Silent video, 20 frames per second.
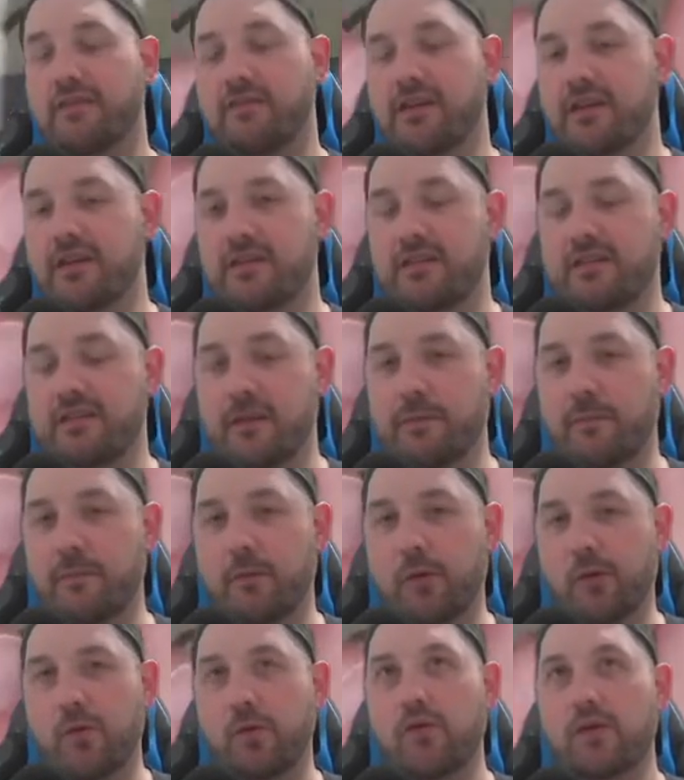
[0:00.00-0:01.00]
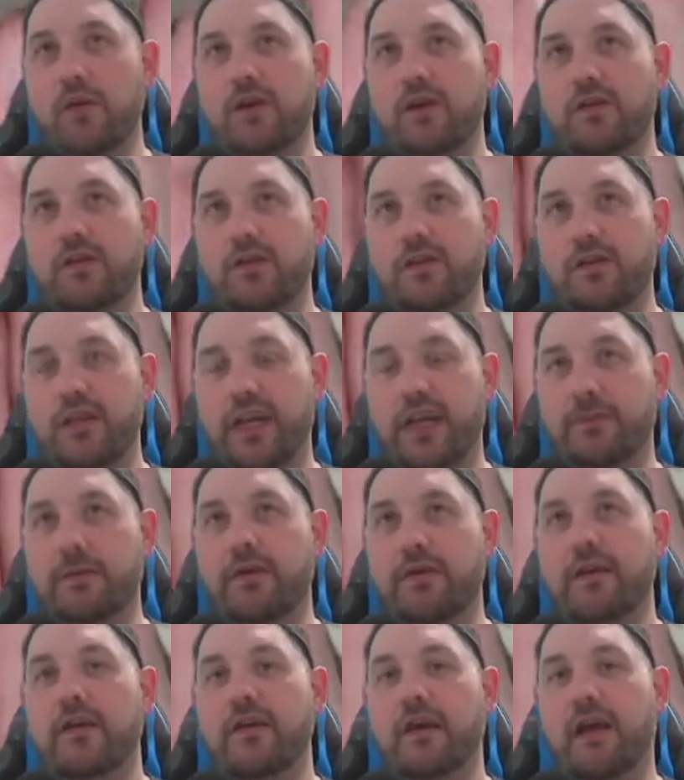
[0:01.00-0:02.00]
very simple, cheap,
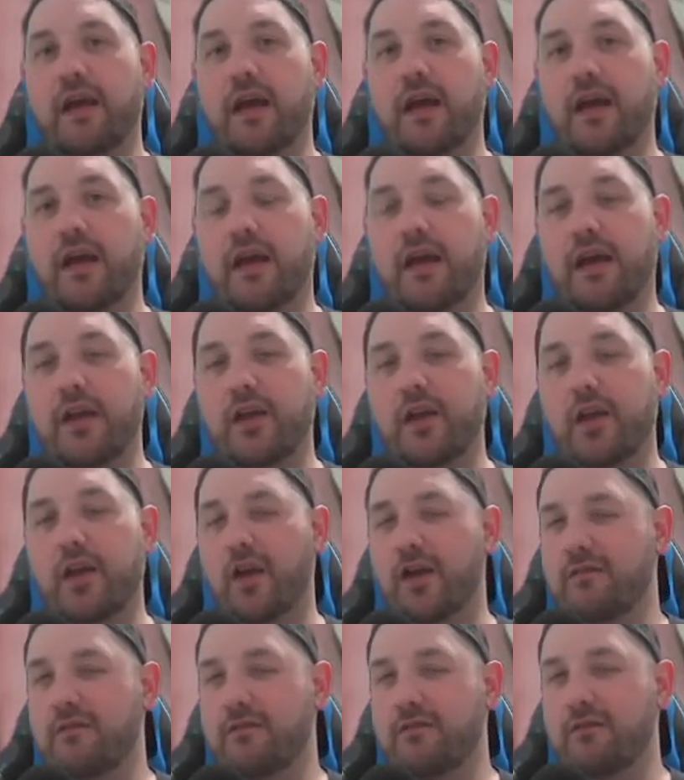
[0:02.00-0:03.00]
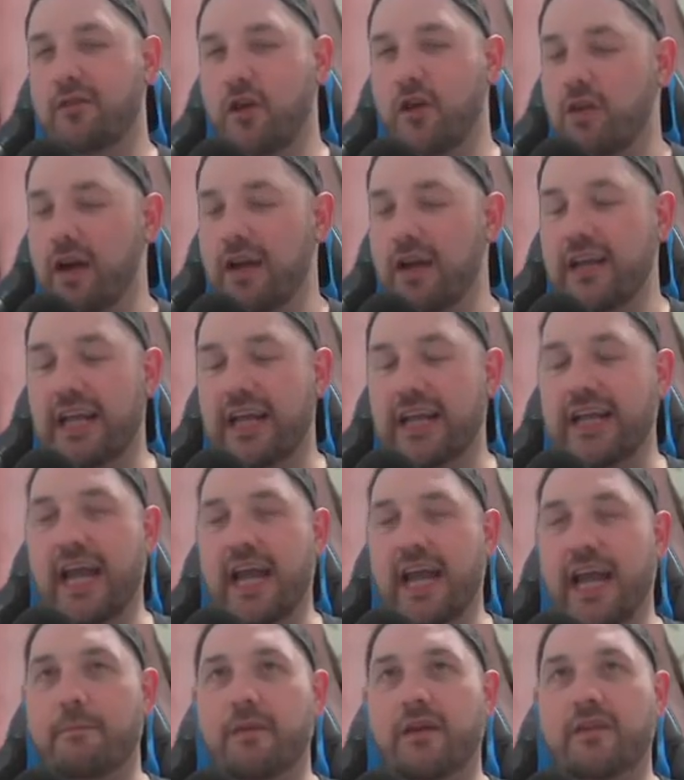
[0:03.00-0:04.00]
you know, not great late
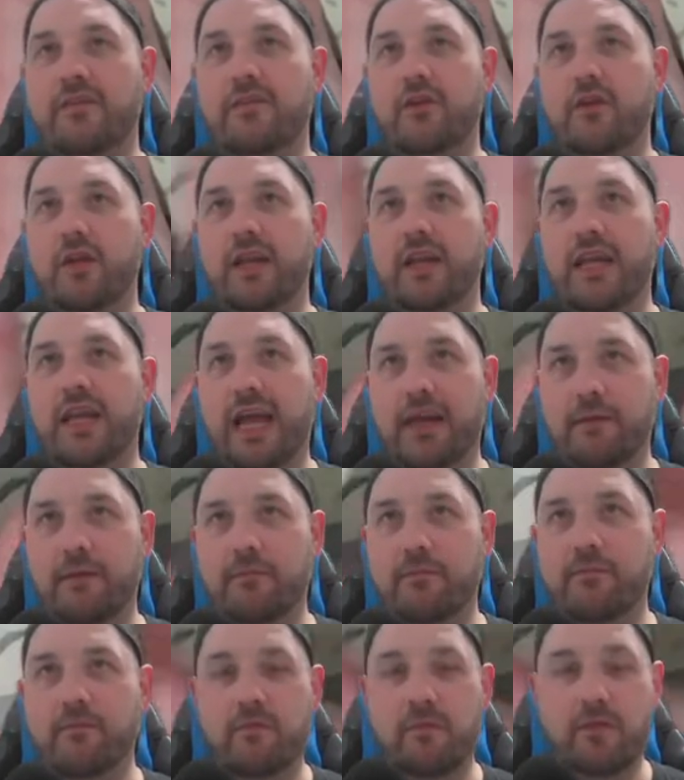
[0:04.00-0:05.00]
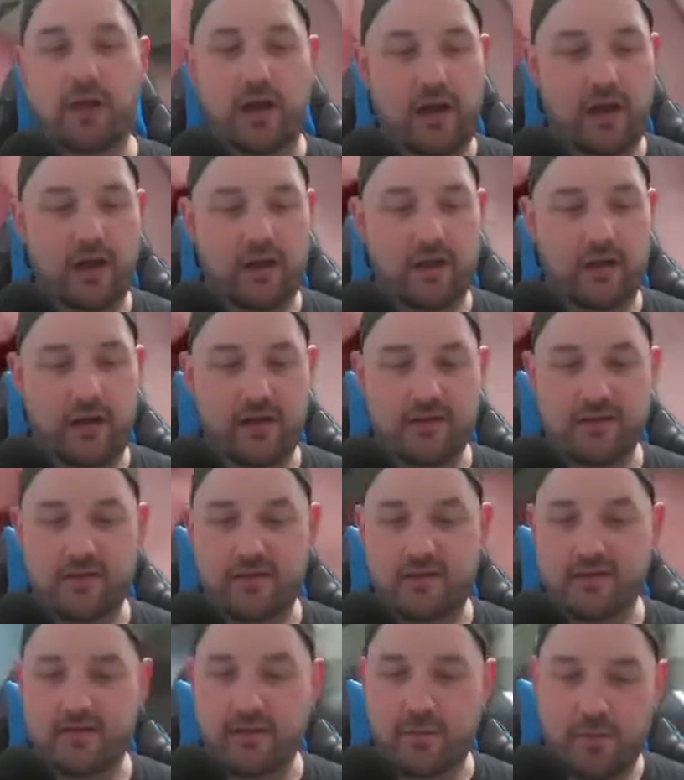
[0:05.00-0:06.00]
game, but early game,
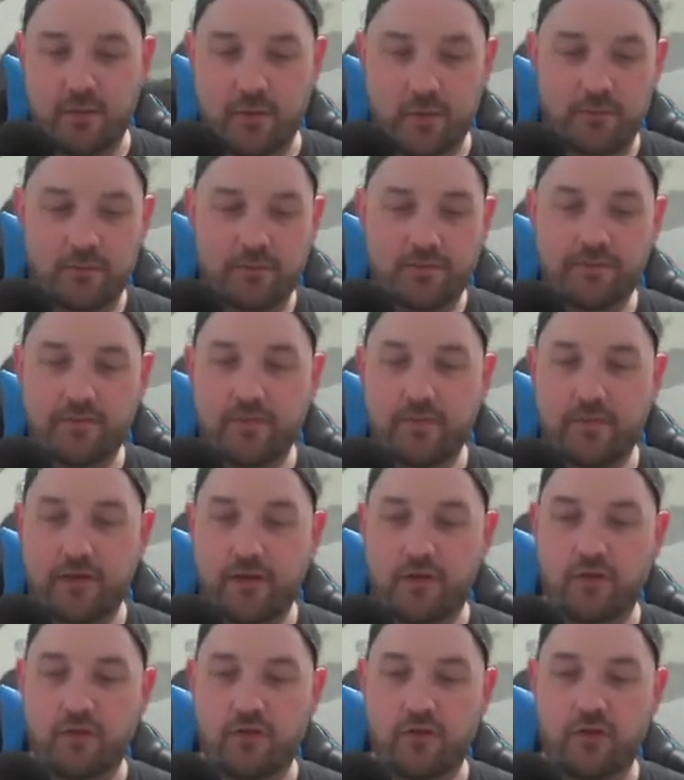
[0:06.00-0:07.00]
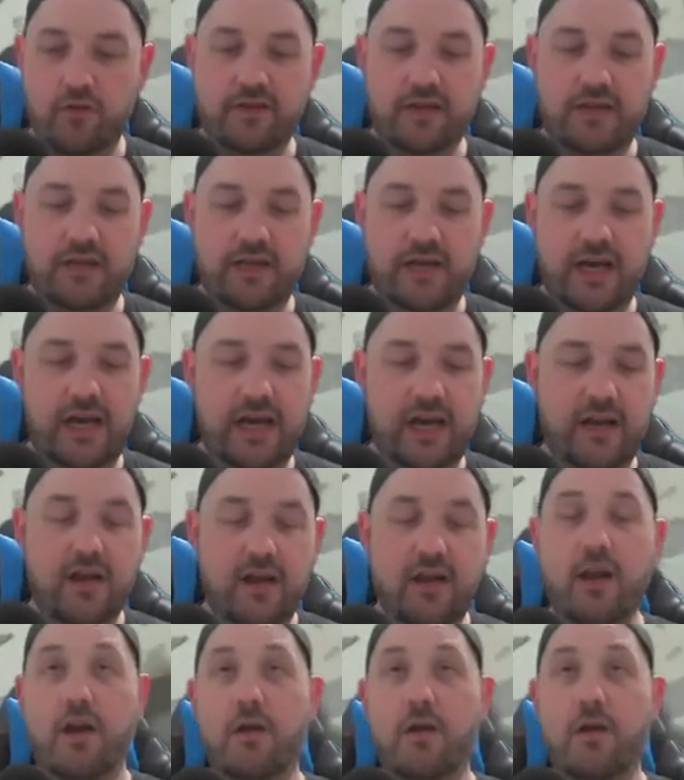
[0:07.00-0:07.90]
nice and simple. Draw us a card.